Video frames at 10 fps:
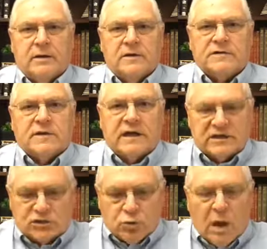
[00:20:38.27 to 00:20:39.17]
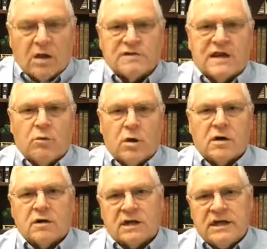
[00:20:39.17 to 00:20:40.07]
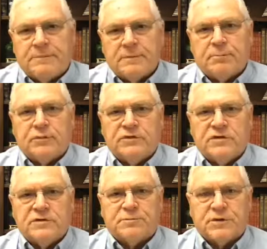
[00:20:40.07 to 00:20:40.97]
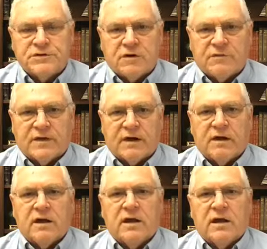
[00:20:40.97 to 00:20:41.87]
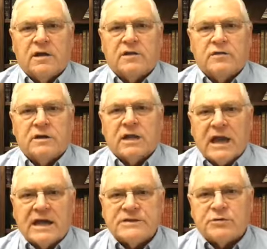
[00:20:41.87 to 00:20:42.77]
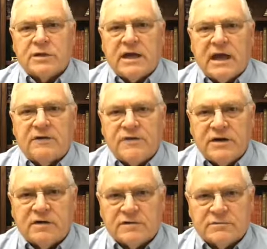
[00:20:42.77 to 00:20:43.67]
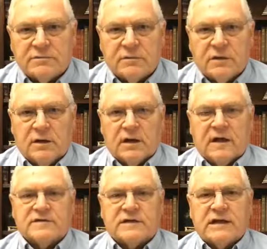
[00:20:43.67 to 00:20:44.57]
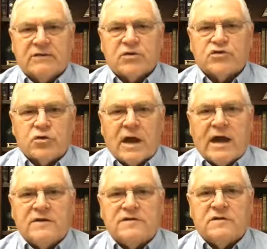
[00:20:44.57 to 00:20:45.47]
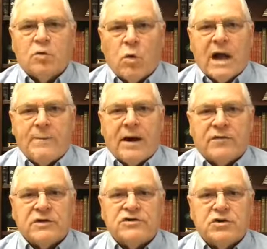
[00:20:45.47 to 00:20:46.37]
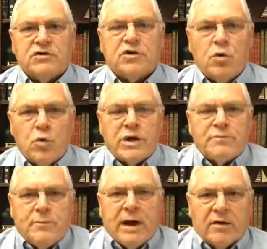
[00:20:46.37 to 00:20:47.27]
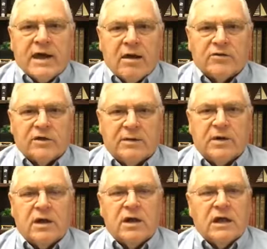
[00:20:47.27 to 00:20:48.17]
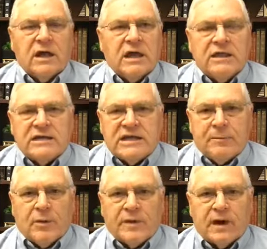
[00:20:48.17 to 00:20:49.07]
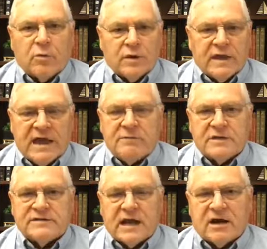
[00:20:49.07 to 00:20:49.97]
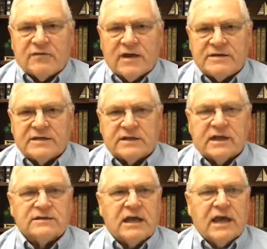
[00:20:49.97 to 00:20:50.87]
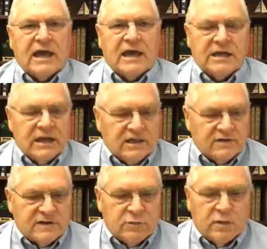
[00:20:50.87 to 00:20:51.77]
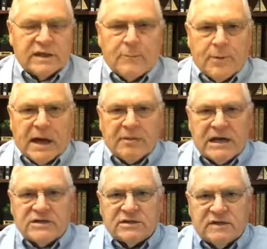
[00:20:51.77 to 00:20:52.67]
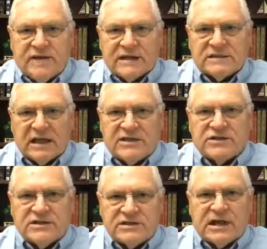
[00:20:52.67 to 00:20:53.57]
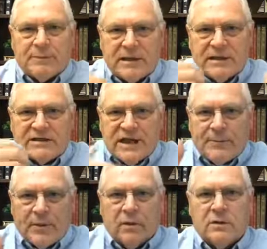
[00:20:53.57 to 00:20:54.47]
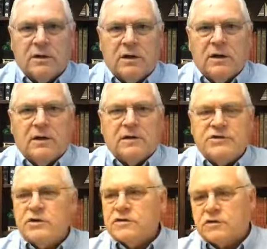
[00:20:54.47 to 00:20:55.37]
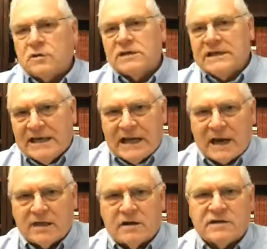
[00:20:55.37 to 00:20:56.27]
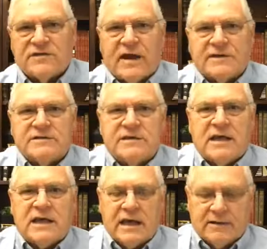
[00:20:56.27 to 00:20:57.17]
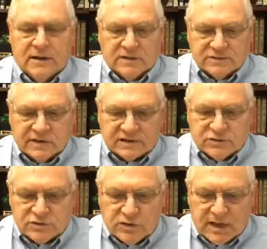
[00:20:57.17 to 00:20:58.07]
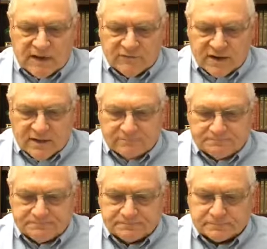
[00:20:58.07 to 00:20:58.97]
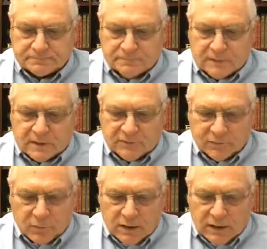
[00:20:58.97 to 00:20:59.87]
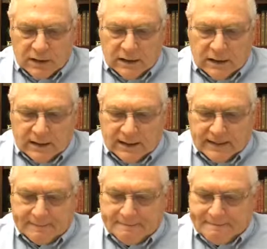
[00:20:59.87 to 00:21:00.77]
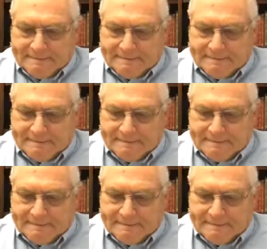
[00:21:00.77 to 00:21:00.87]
so that it swallows that water, keep the Jews preserved there during the last 3.5 years as the devil tries to wipe out the Jews who wouldn't bow down to him in the temple there where they have been sacrificing things. And you see, when the abomination of desolation is set up in the temple, the Jews are told to get out of there as fast as they can. So that's what you have there. So, as